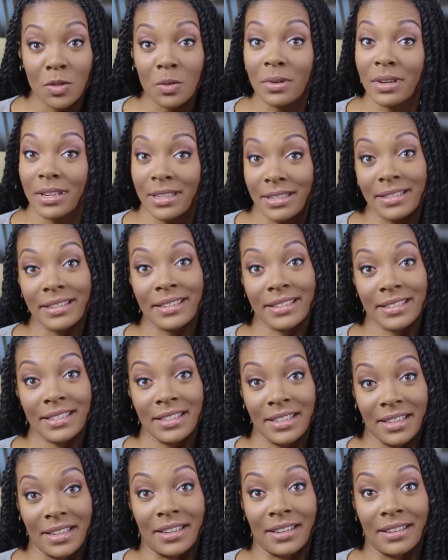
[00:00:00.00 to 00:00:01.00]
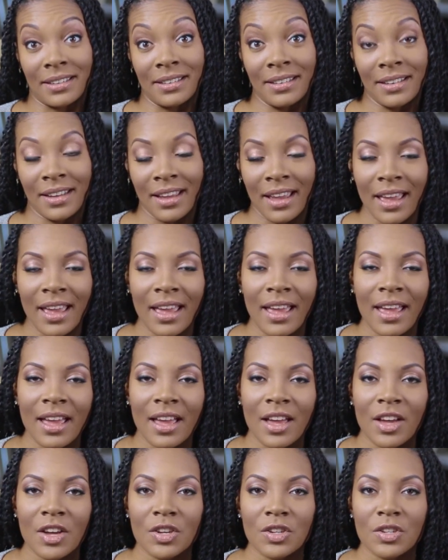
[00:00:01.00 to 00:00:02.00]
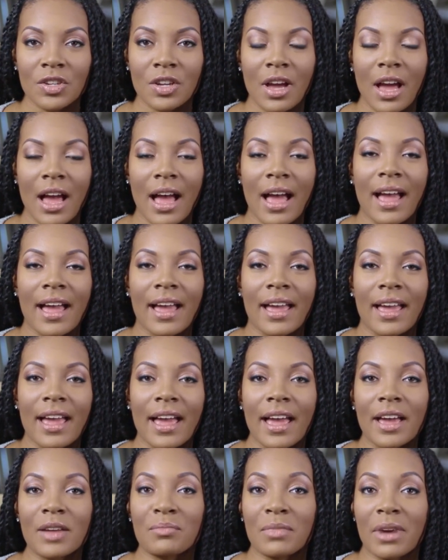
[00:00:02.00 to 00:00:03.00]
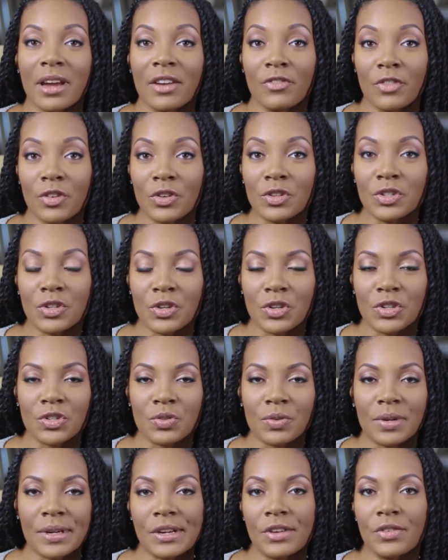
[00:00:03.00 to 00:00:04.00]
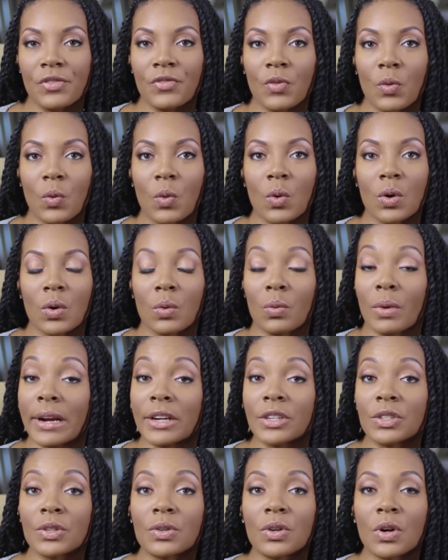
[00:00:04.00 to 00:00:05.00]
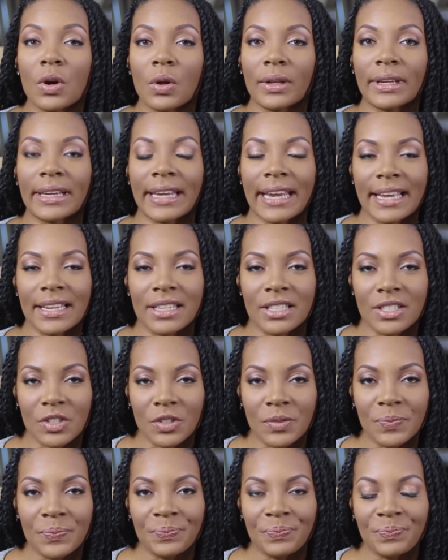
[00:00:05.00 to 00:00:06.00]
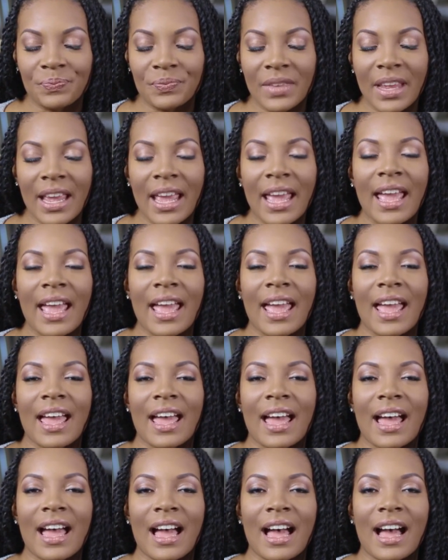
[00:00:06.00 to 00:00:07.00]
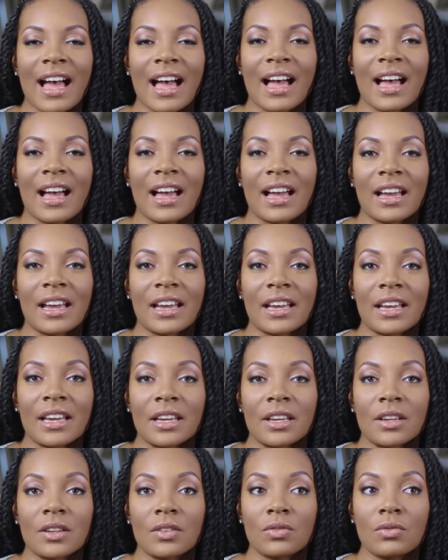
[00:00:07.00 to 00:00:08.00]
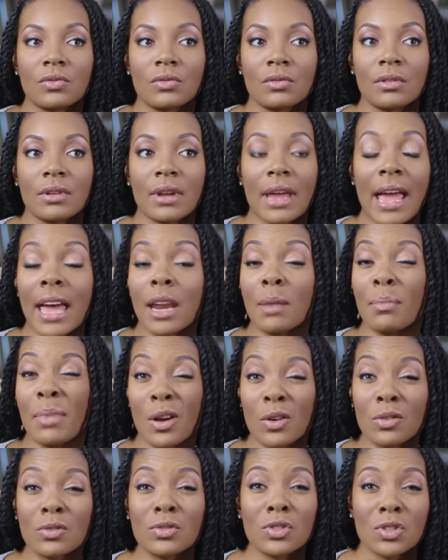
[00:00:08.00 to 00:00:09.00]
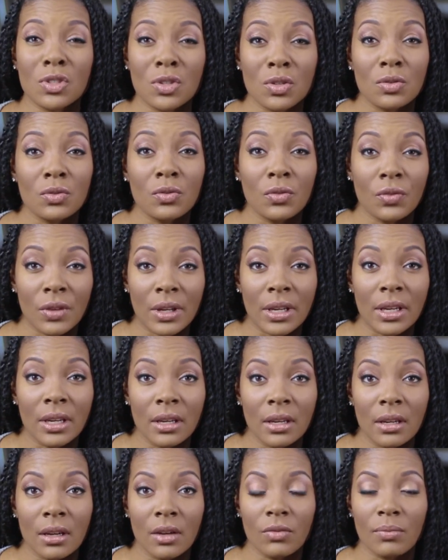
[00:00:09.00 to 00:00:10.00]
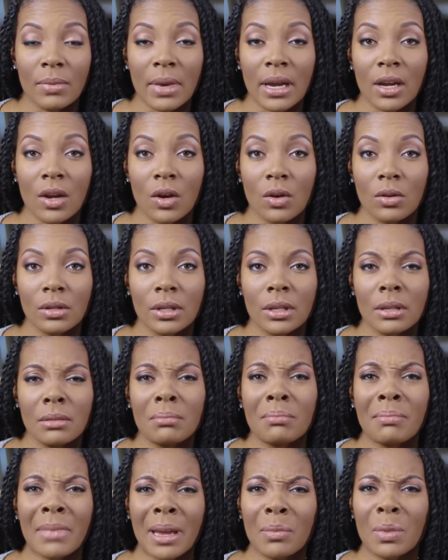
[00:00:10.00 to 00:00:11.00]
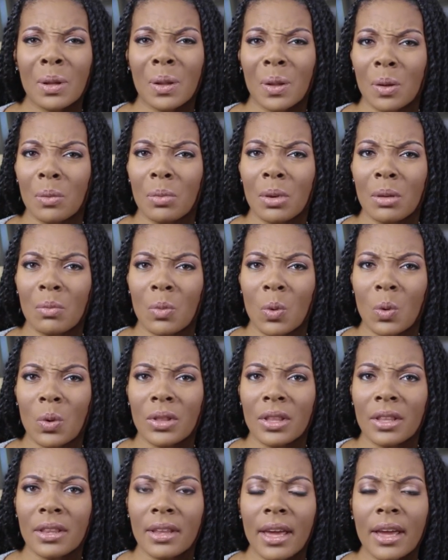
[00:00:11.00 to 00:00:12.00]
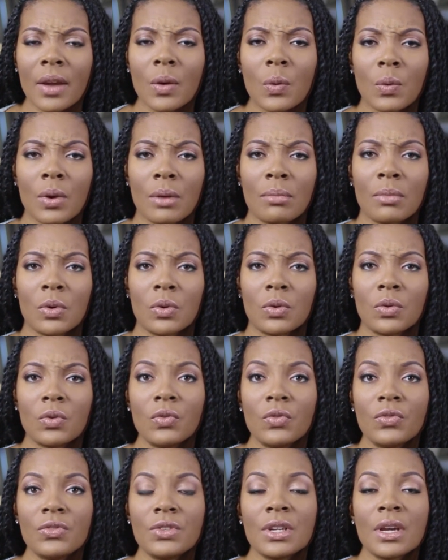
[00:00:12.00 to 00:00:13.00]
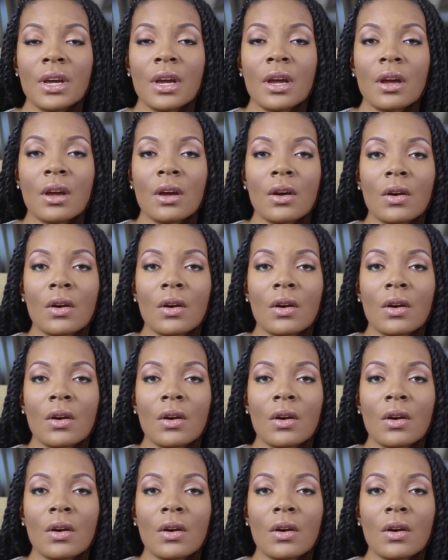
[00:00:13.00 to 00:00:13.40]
2016, I had my first surgery for rectal colon cancer. I had about two feet of my colon, maybe a little bit more than that, removed.